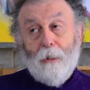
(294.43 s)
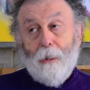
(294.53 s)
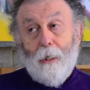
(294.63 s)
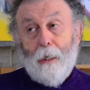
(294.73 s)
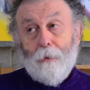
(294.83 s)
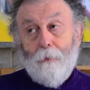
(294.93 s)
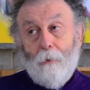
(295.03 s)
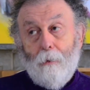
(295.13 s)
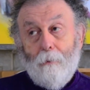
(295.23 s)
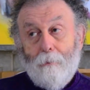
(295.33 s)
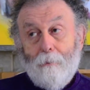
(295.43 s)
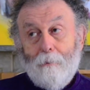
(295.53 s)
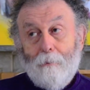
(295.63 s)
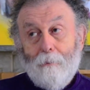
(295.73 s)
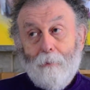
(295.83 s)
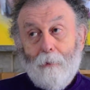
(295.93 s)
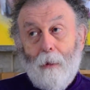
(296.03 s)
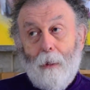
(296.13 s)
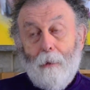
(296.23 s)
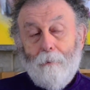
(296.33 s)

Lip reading: to Nashville, right?